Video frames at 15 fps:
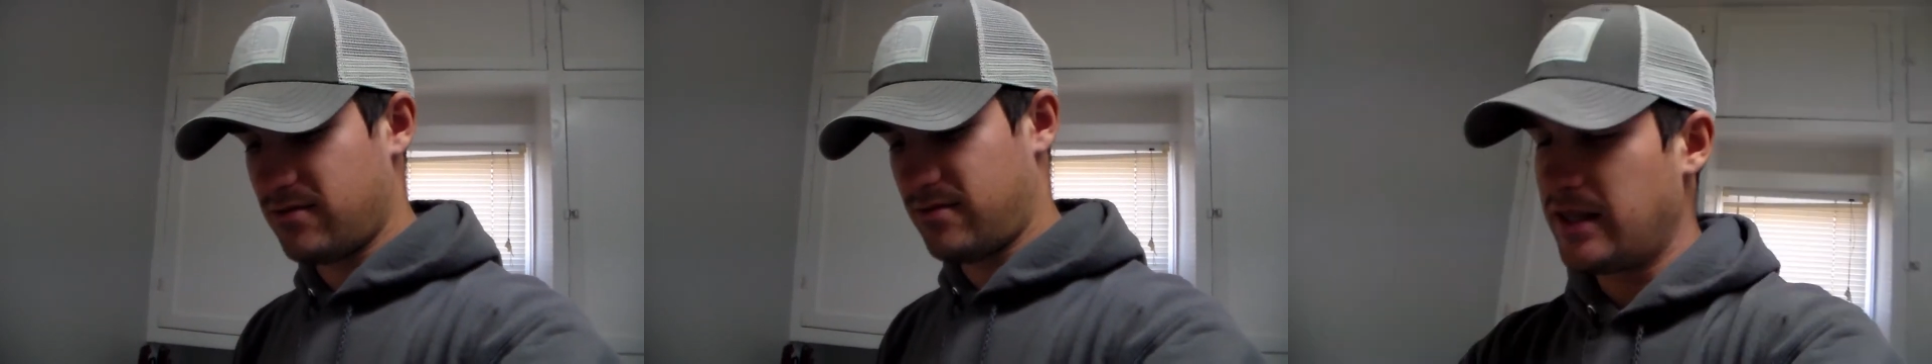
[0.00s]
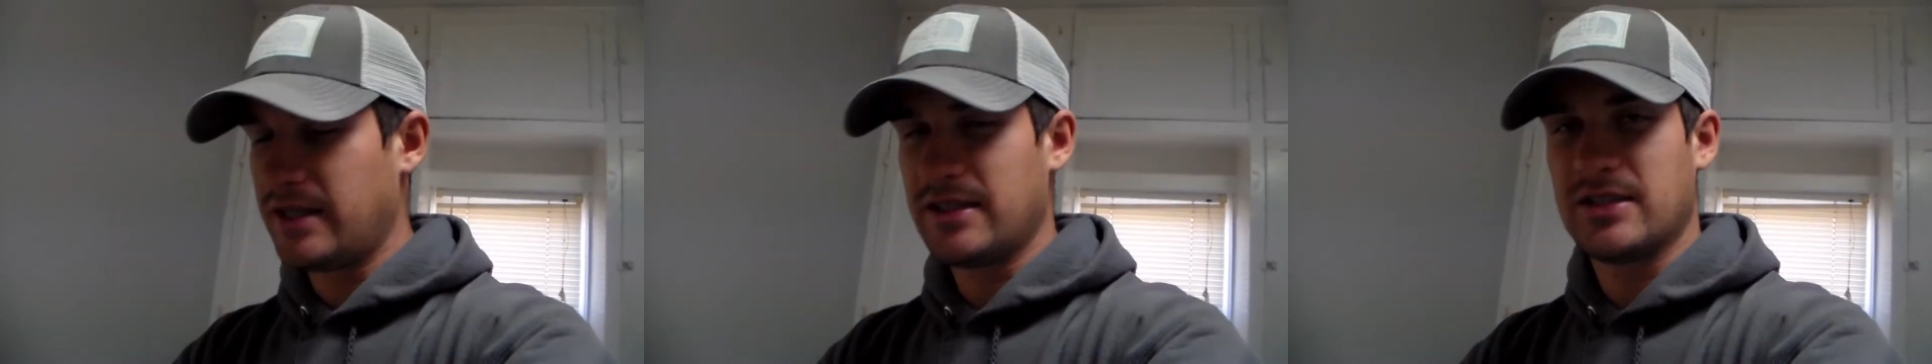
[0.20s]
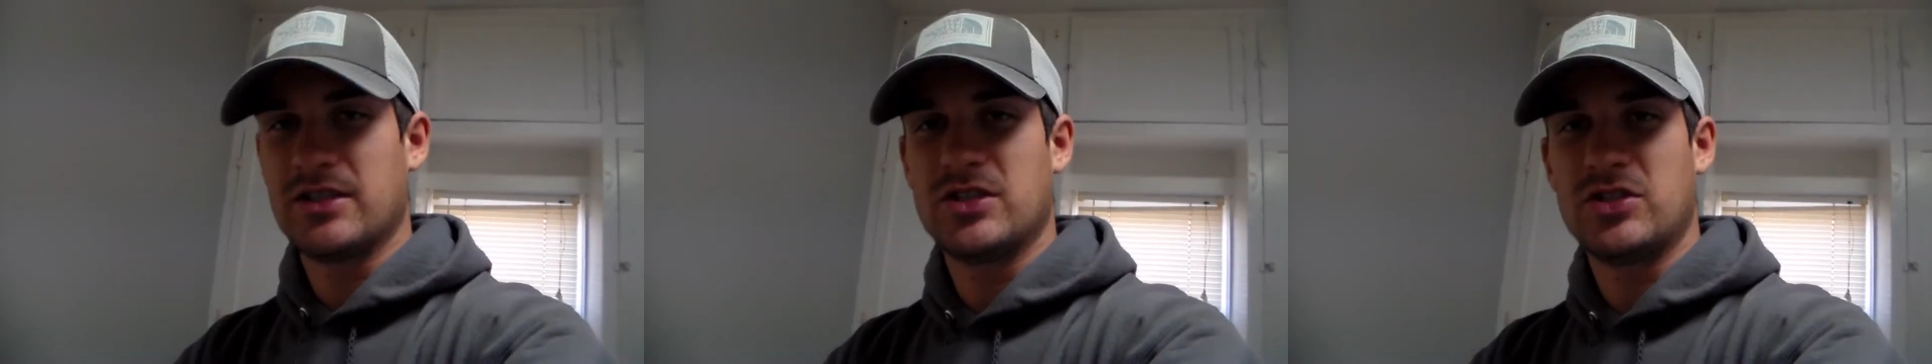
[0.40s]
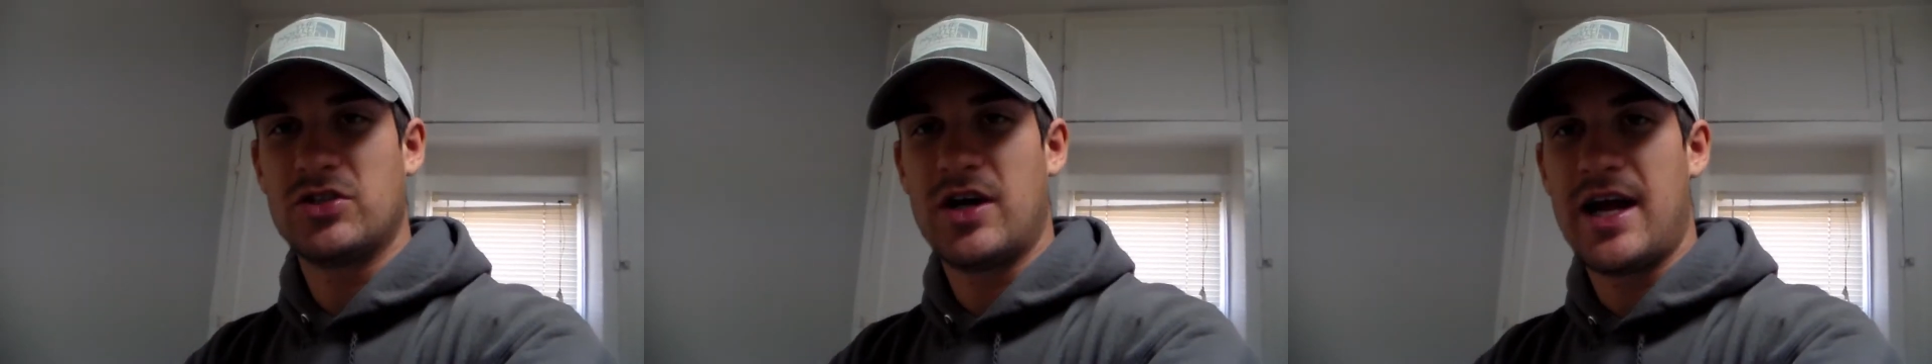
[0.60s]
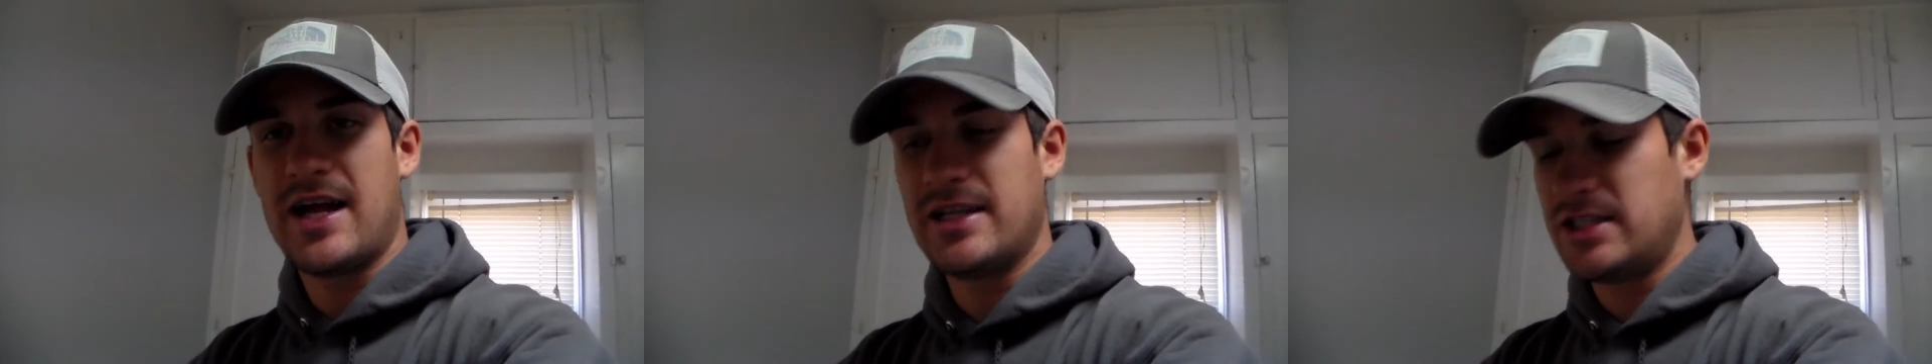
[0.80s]
but I think the
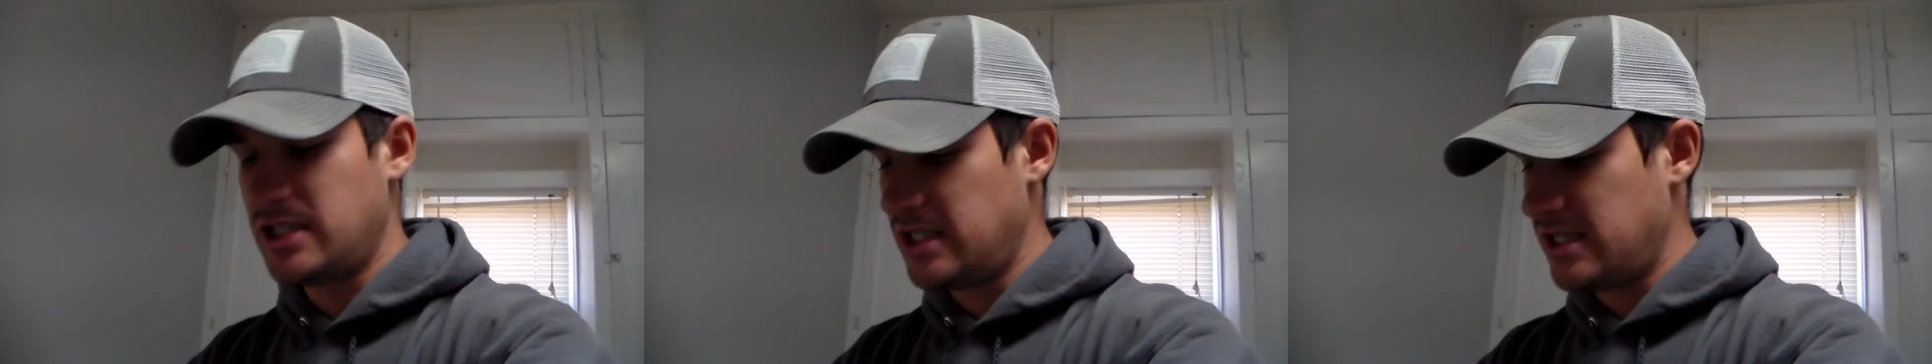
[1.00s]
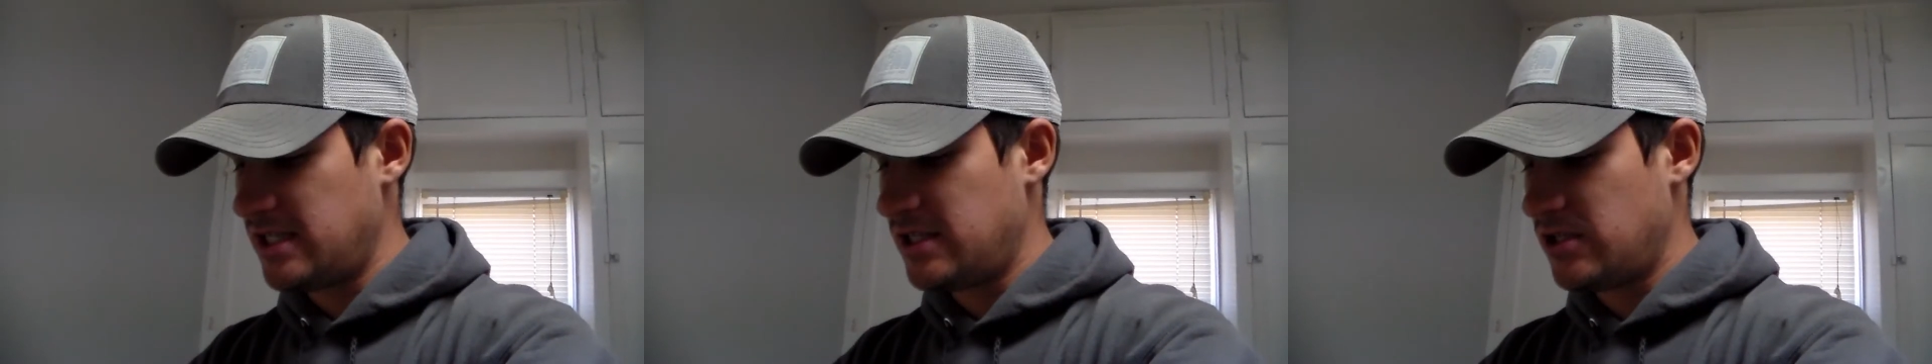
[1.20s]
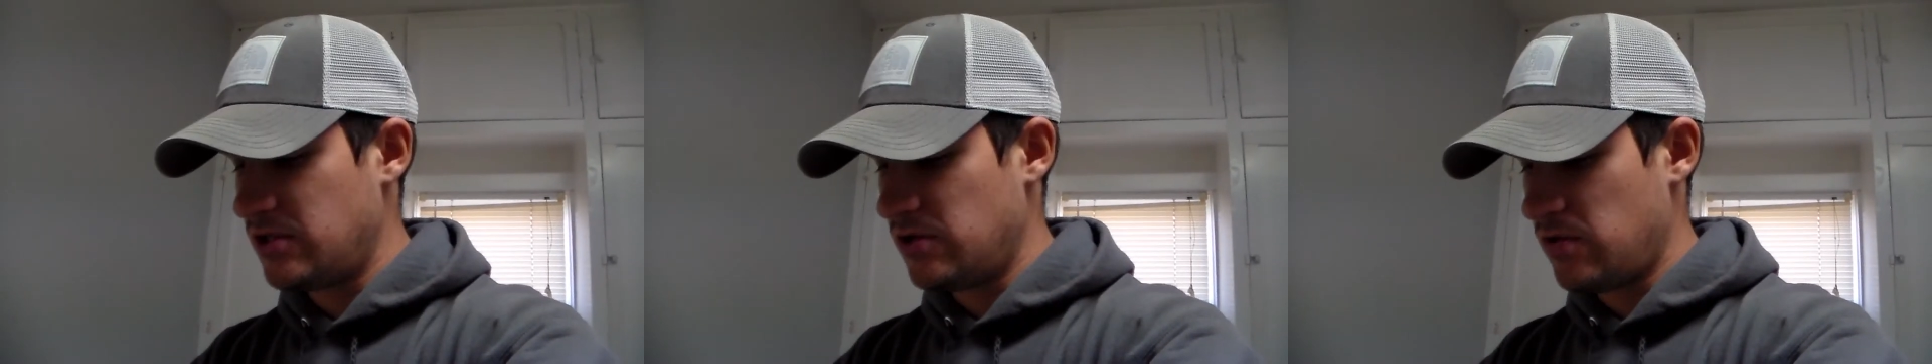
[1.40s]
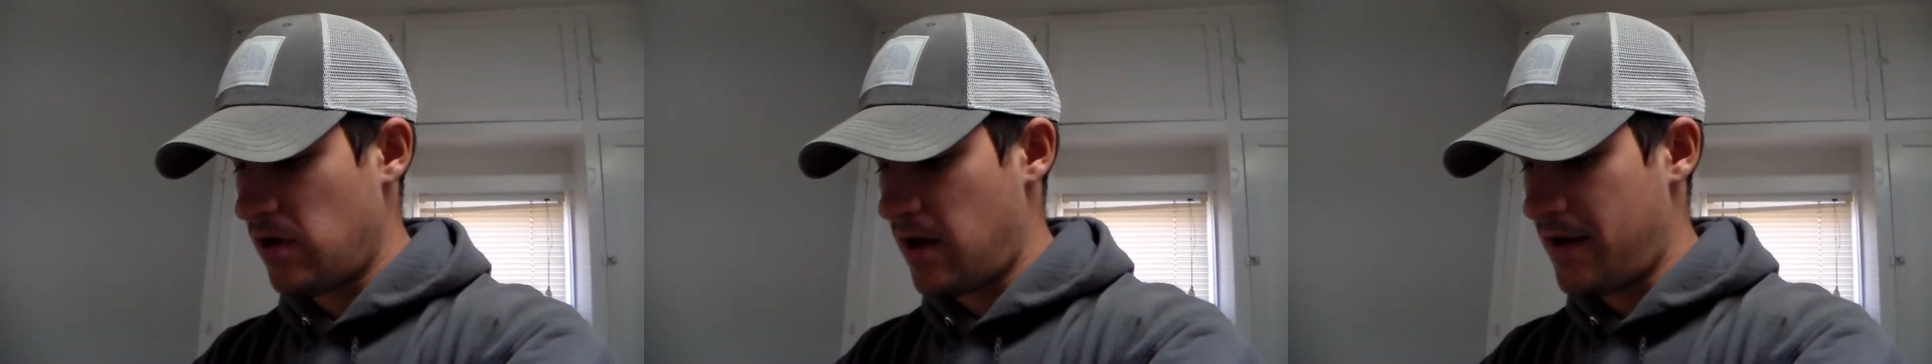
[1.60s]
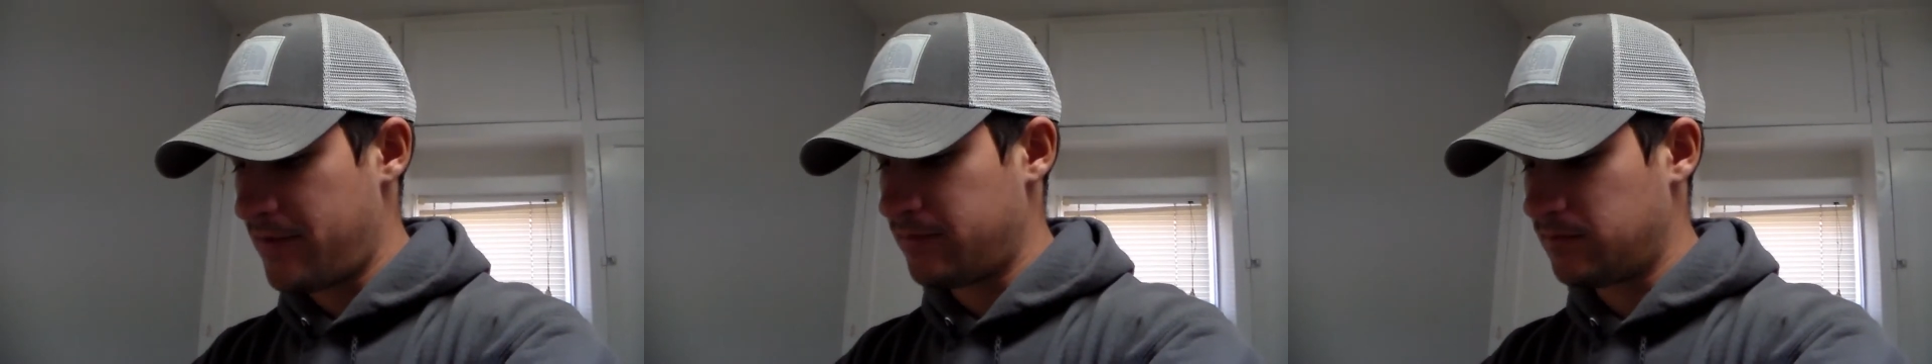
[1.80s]
strategy
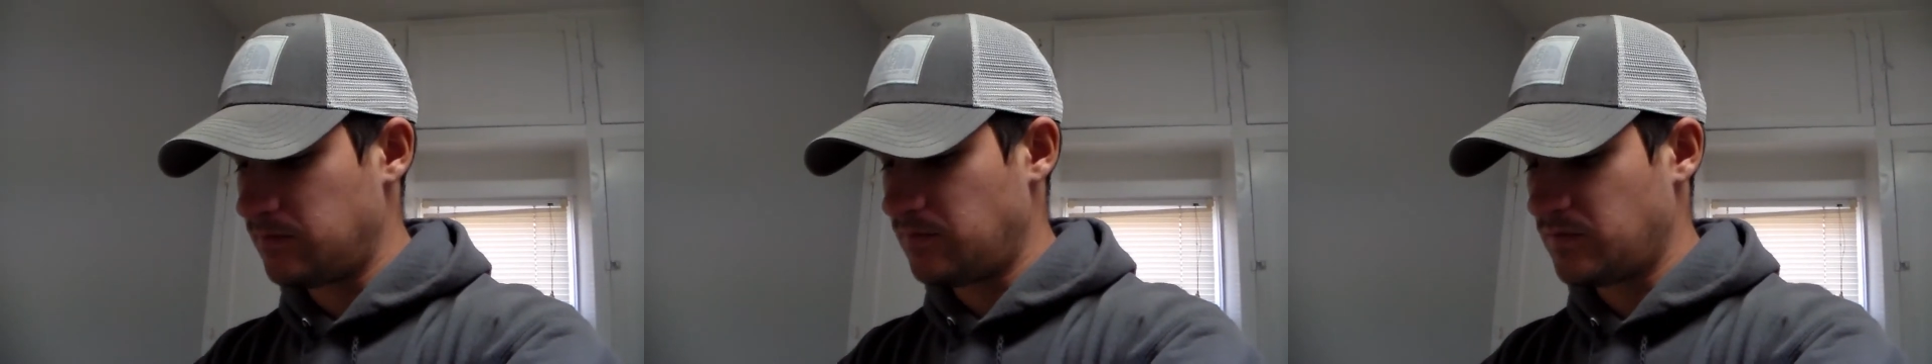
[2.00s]
to uh,